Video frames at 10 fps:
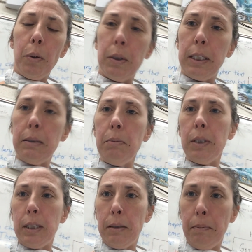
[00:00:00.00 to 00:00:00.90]
With
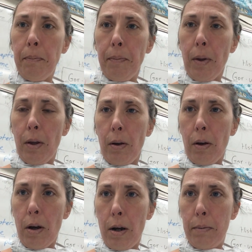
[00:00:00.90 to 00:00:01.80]
symbolism,
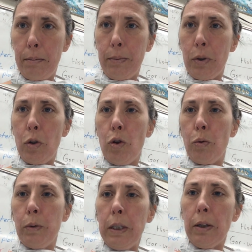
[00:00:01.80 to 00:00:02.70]

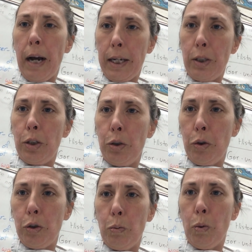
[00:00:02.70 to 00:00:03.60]
the reader has to do
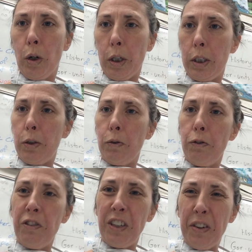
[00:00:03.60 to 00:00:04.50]
some work to
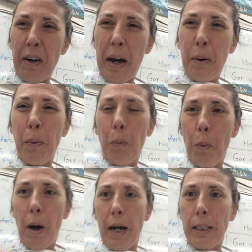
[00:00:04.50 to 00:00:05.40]
figure out
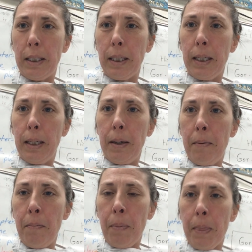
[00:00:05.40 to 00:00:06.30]
what
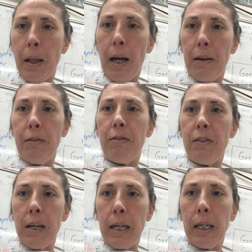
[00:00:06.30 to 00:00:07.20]
a
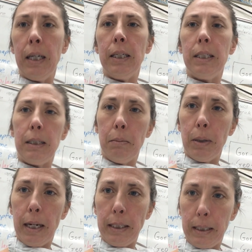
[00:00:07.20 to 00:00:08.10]
thing
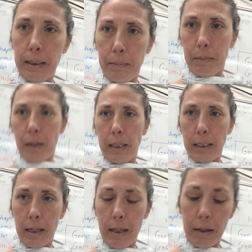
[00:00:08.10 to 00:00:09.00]
symbolizes. He
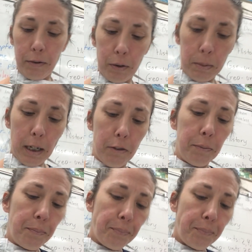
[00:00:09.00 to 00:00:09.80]
has to think for himself.